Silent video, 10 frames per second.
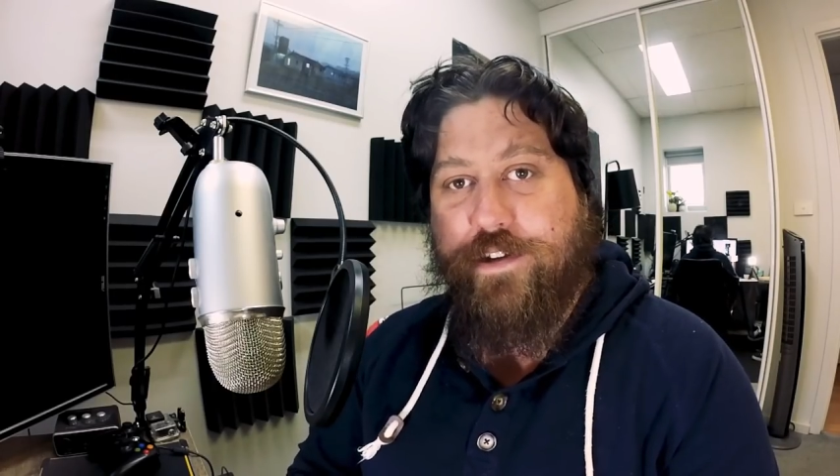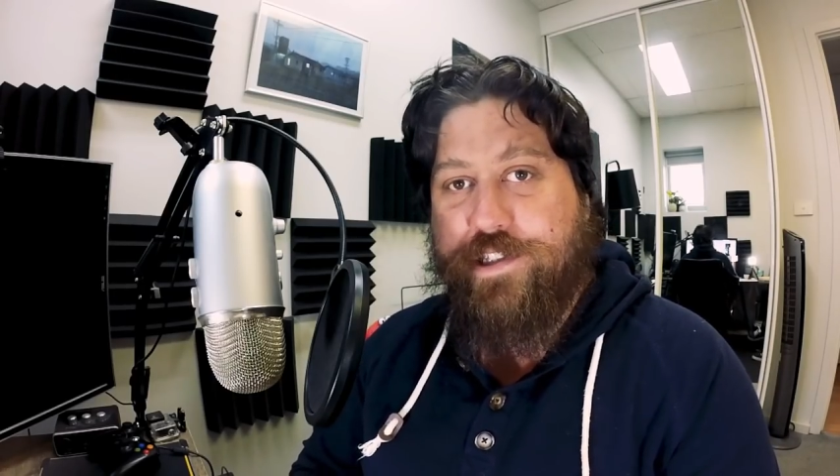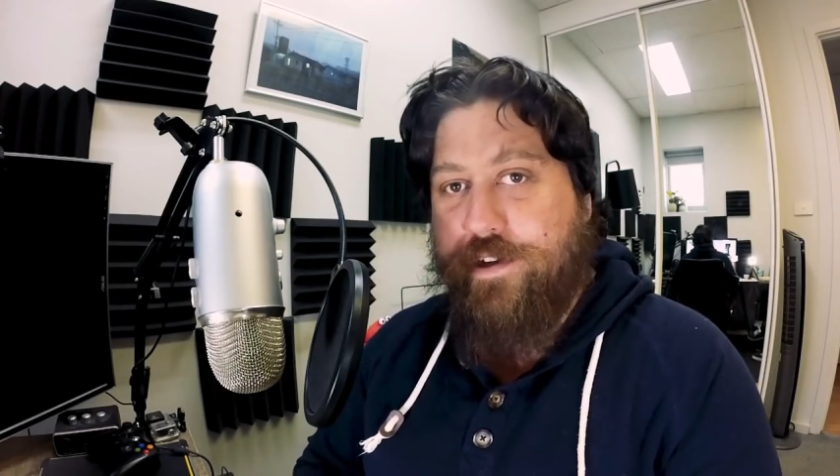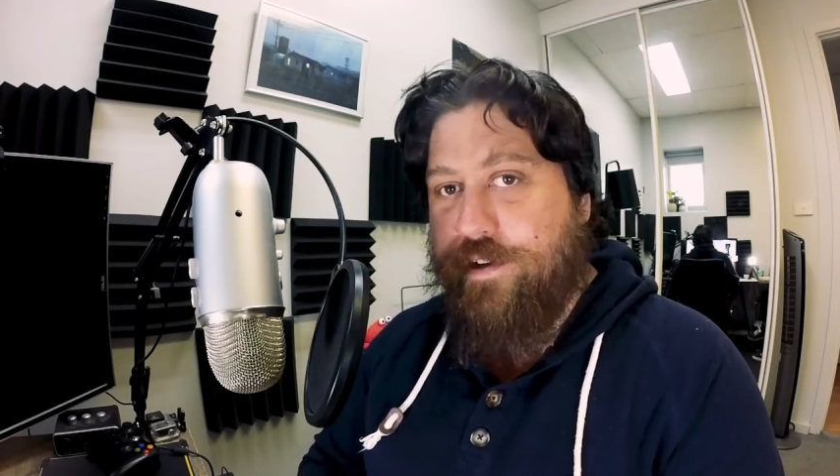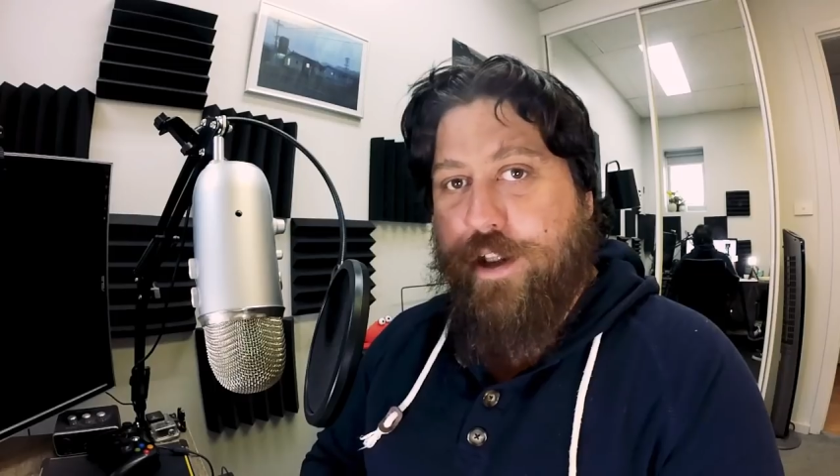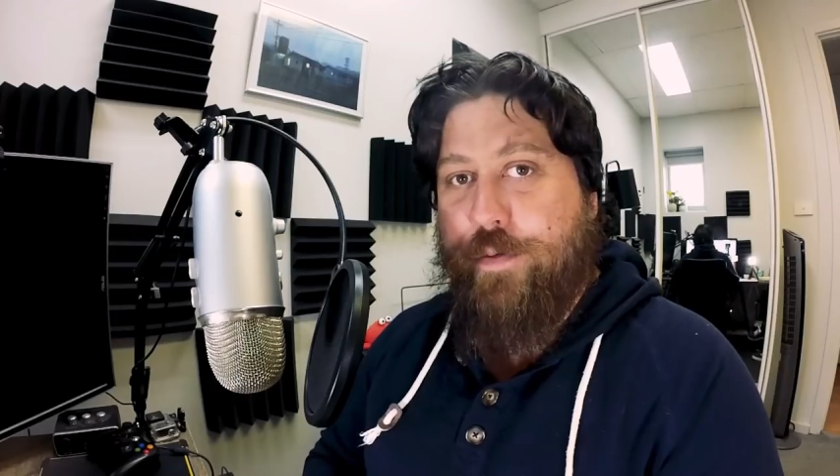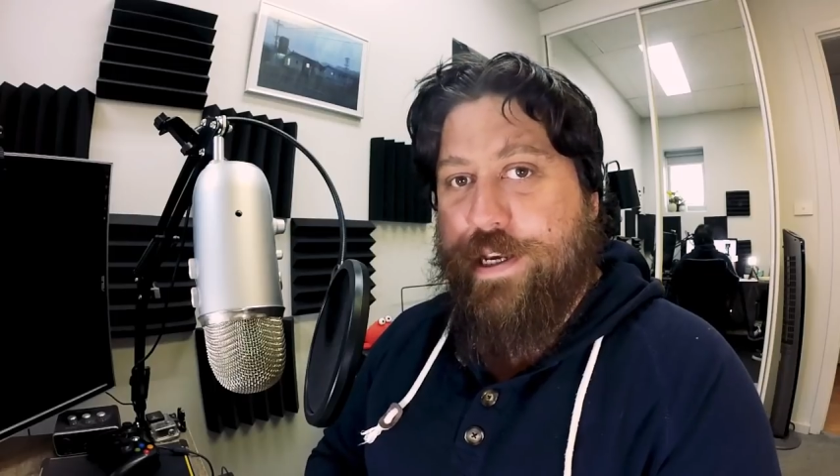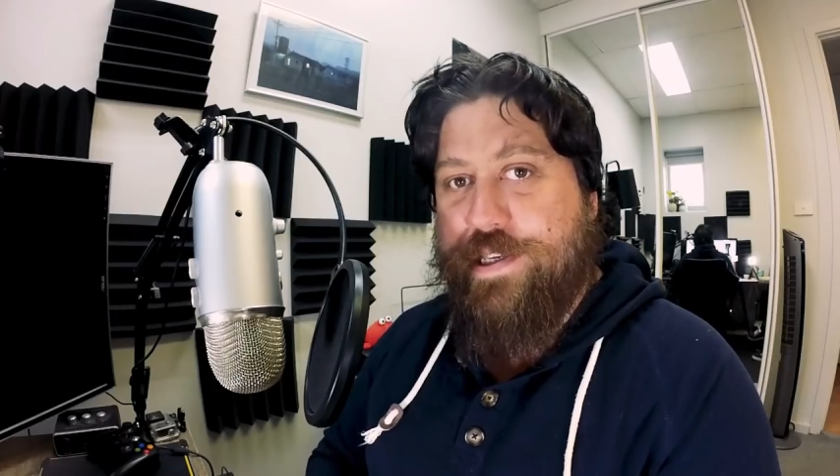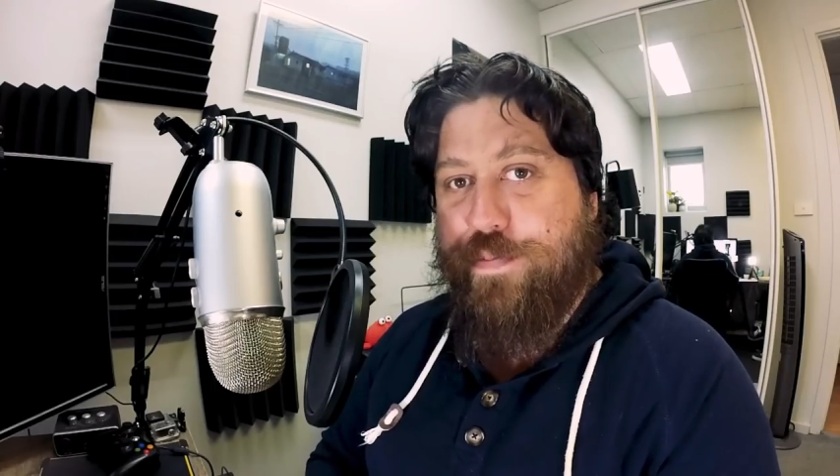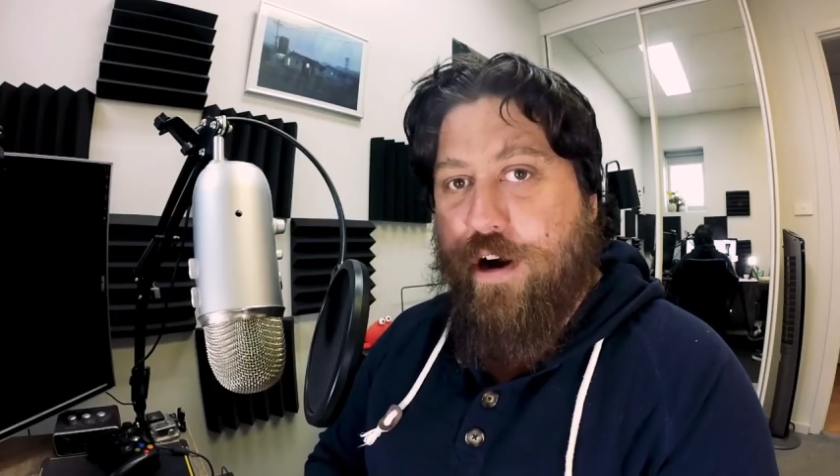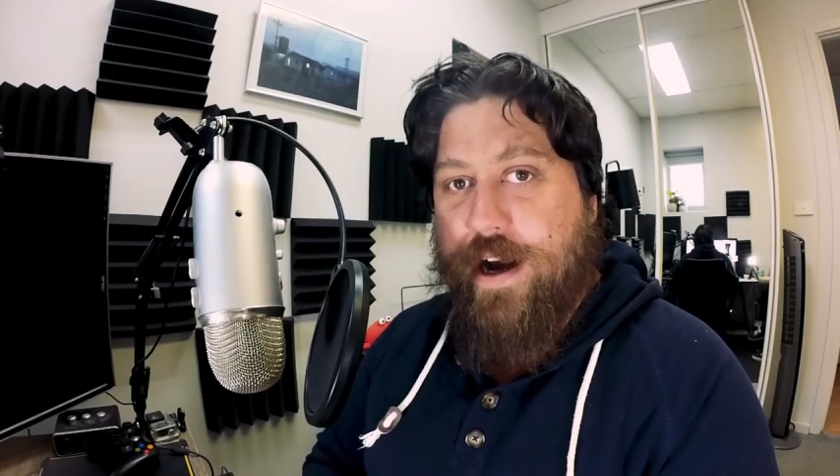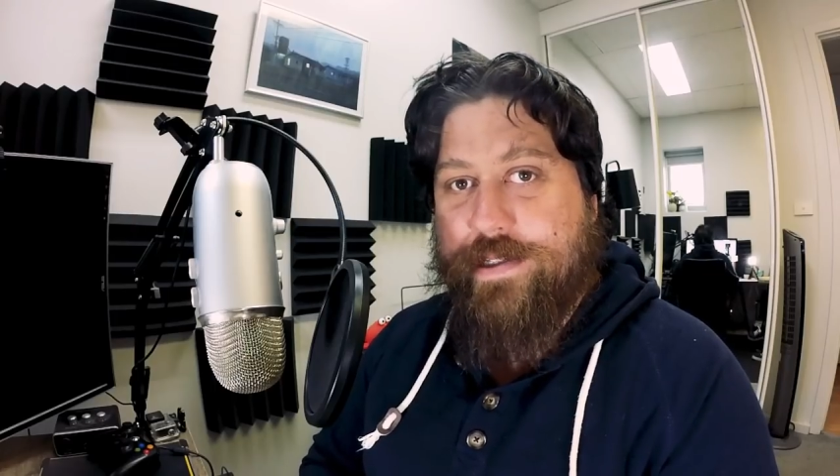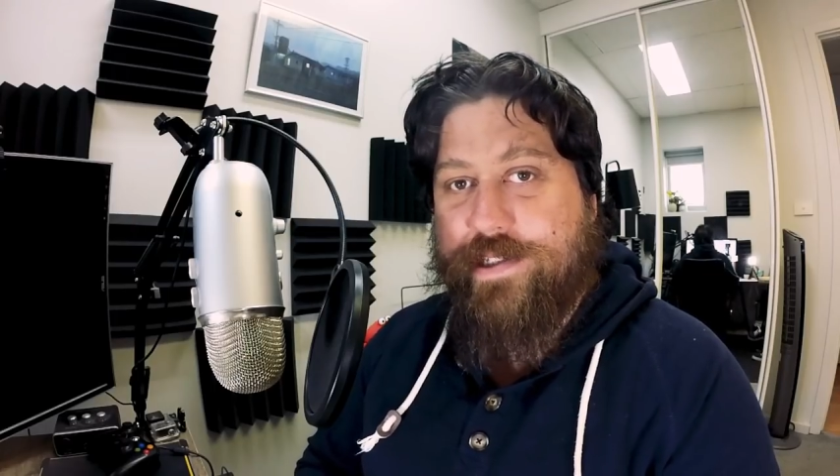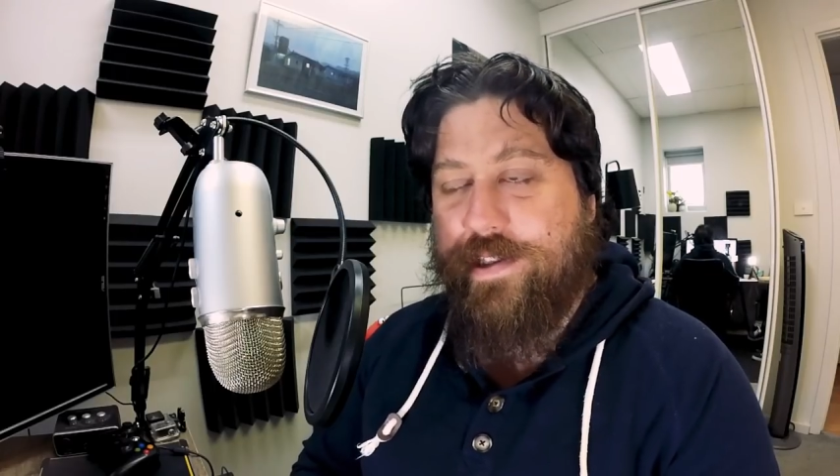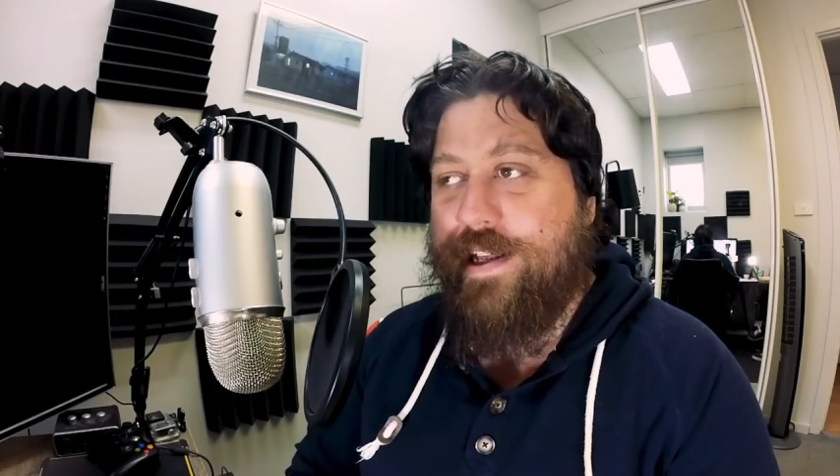lots of glowy
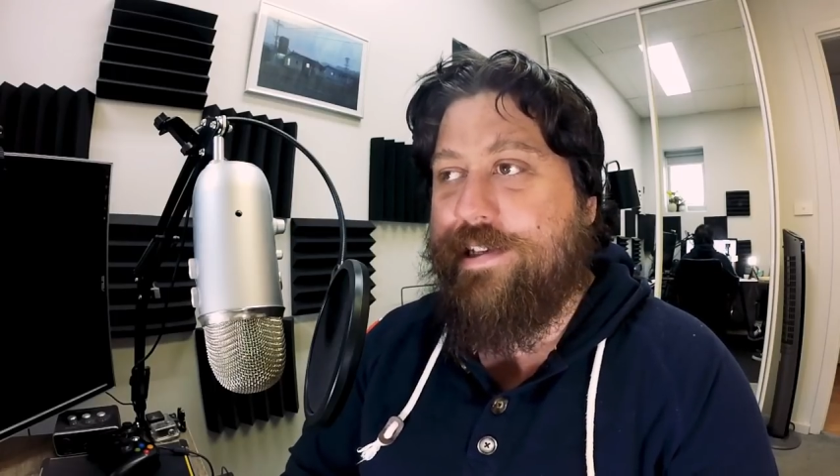sprites and